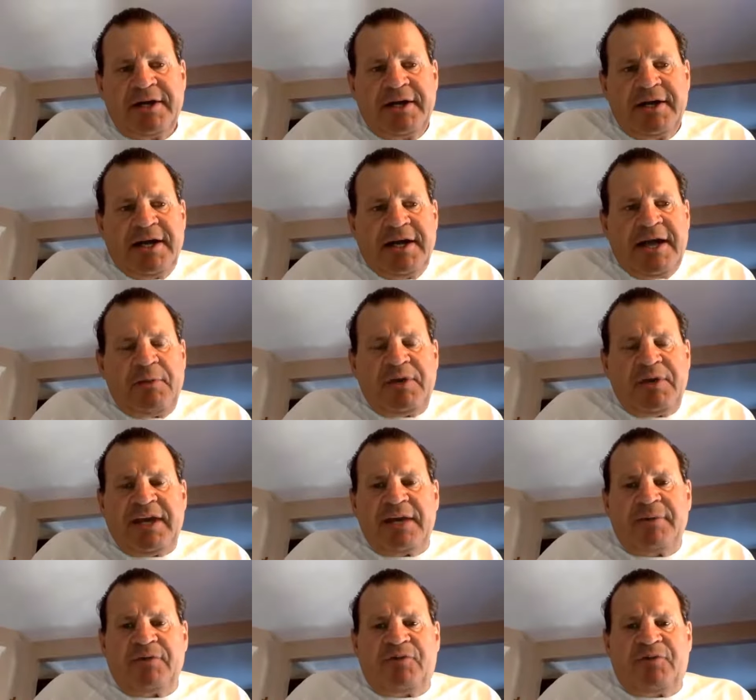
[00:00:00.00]
And we get
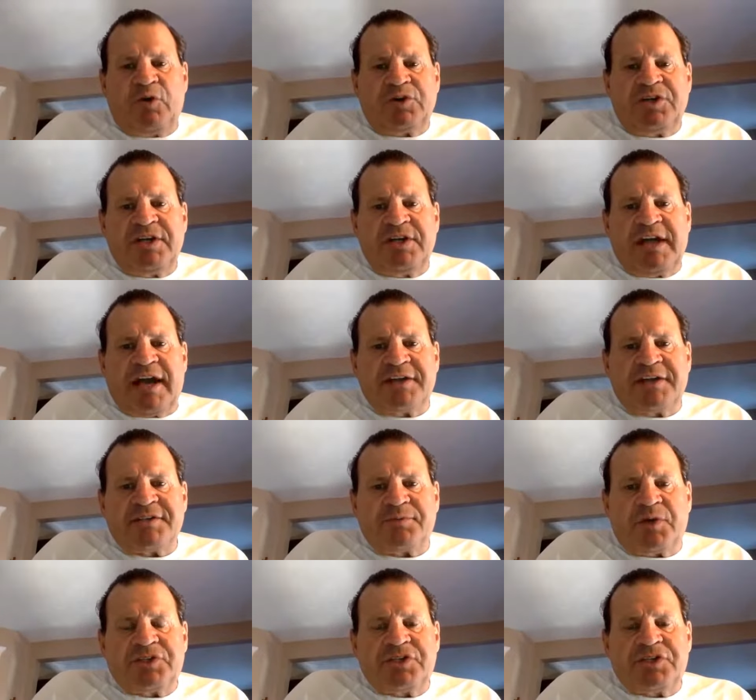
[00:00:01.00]
about 14 guys
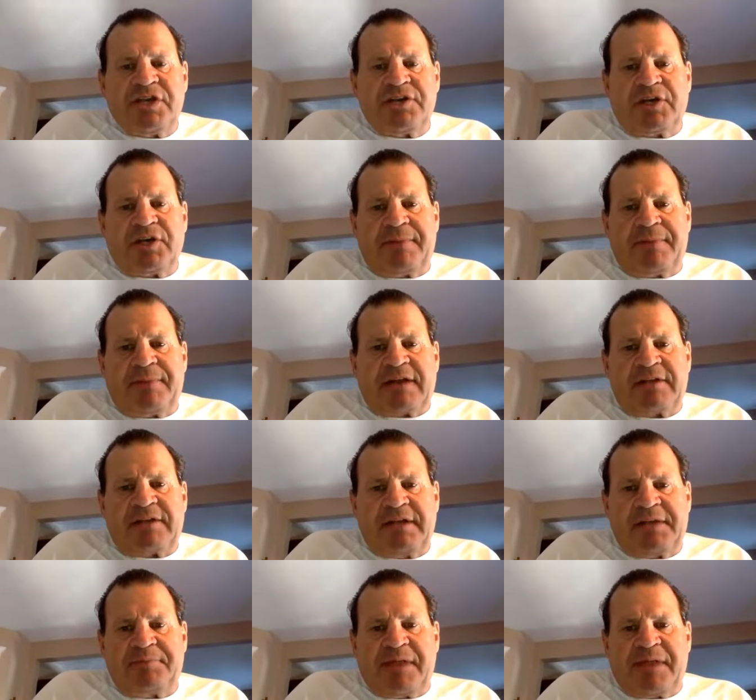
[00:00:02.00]
once a year to come back to
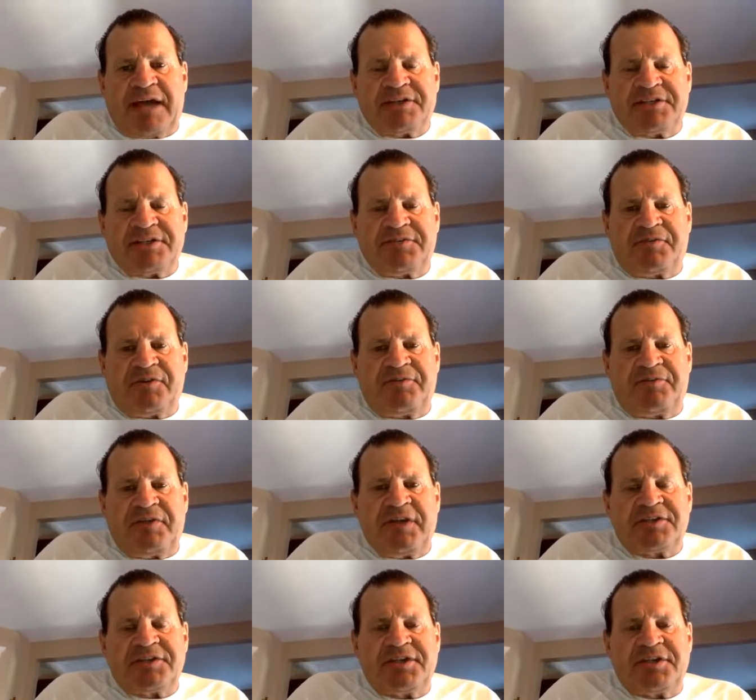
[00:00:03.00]
Lake Placid for a
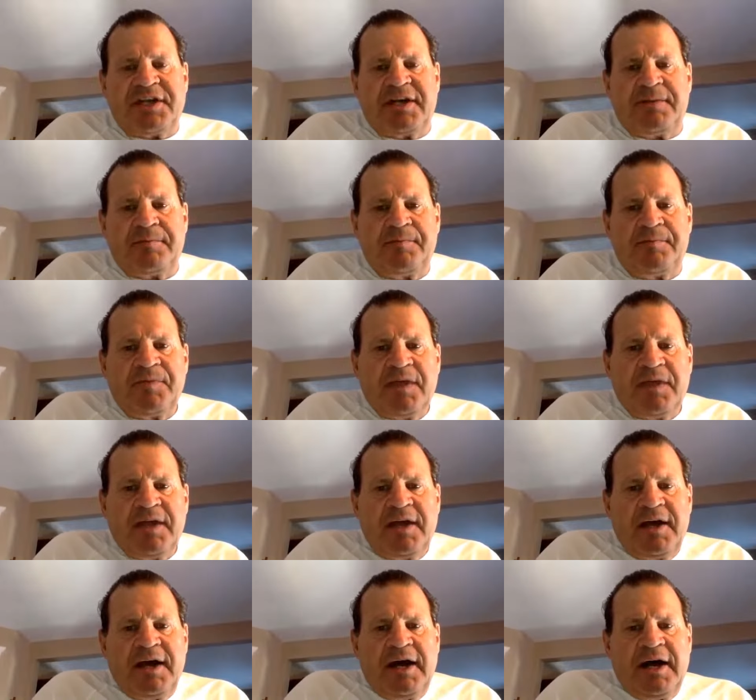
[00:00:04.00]
fantasy camp.
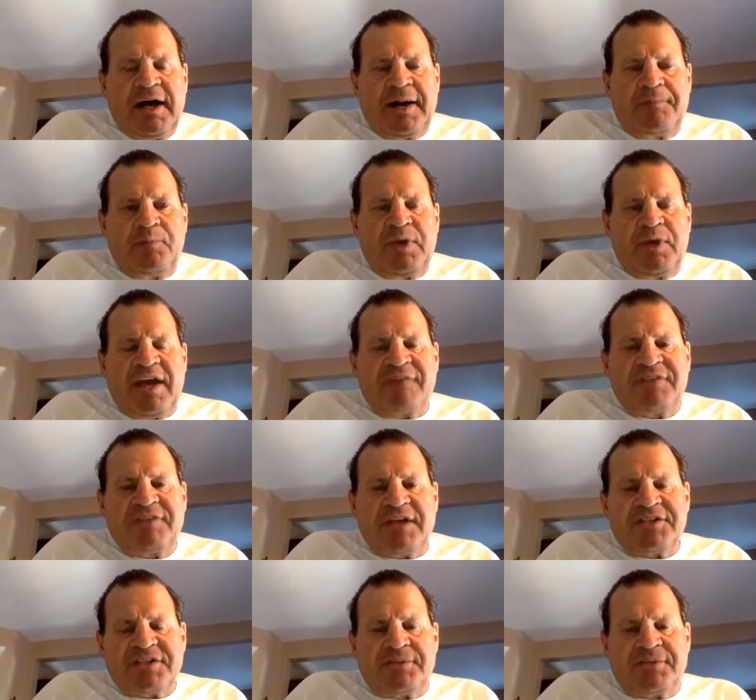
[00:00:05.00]
We have
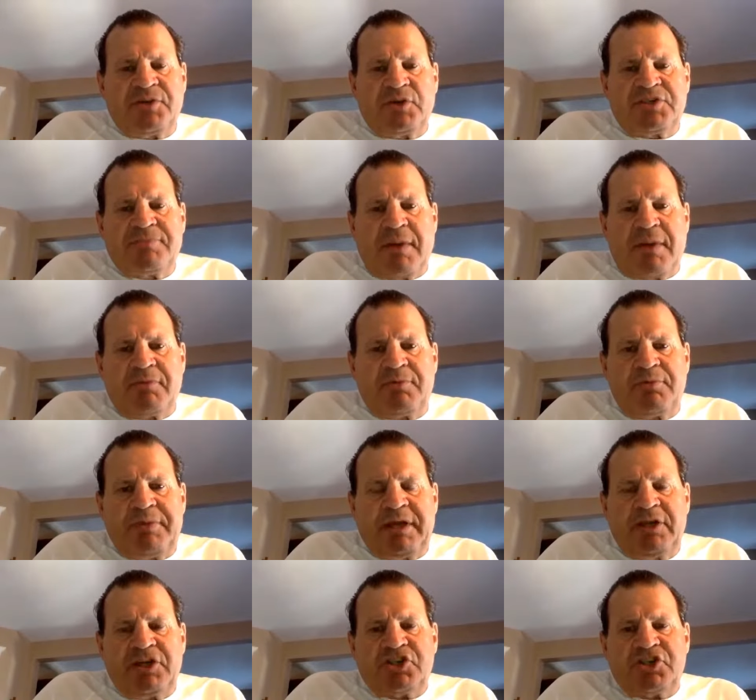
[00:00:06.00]
done some of those
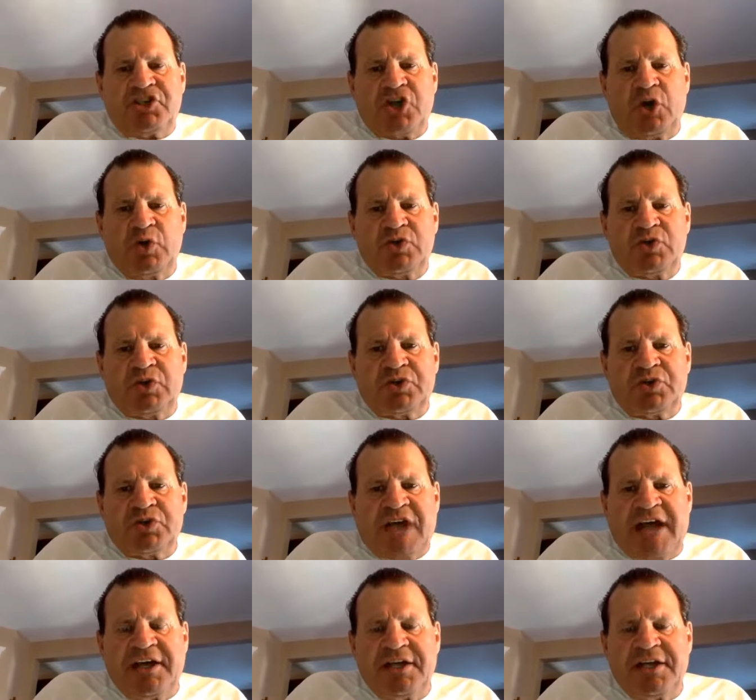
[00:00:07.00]
memorabilia shows, those
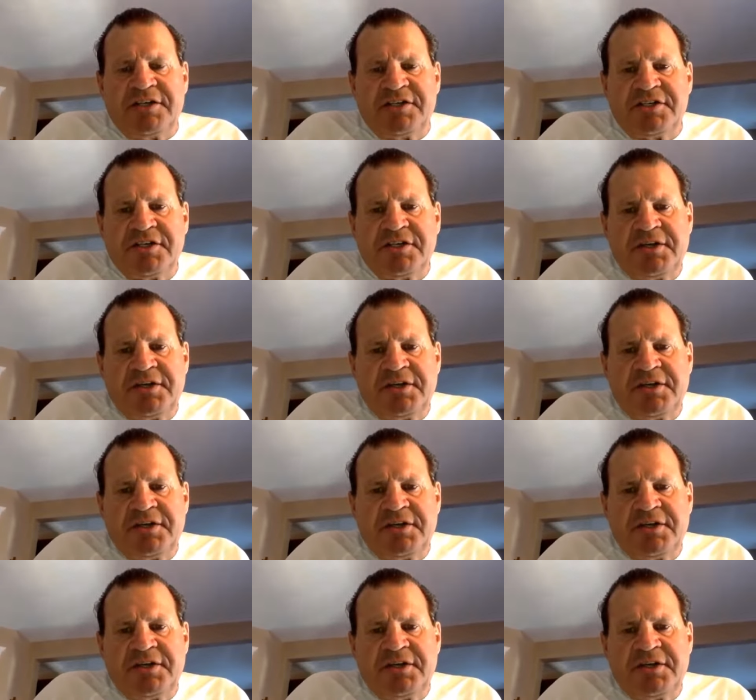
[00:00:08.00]
signings.